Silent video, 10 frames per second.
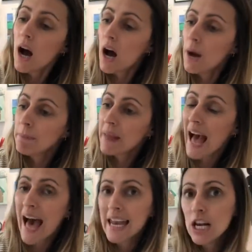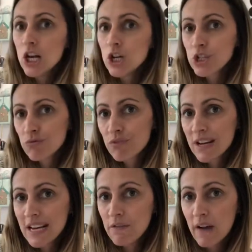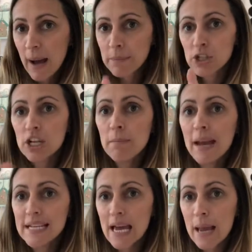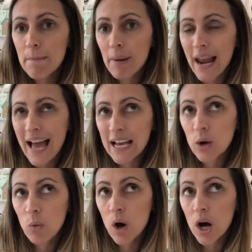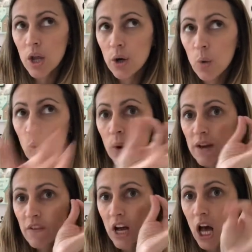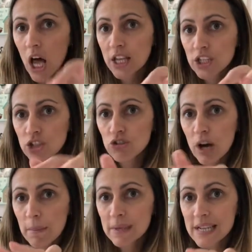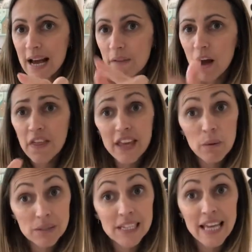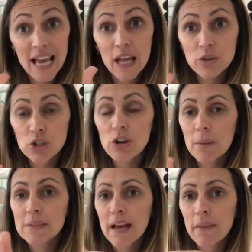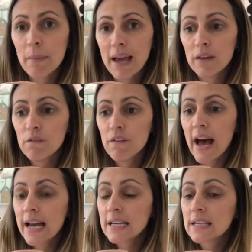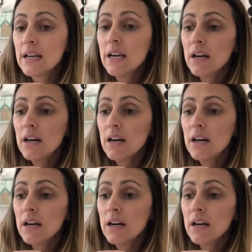And it looked really fab. She made a black one with a coloured stripe down. I think it was a yellow stripe down the back in fact.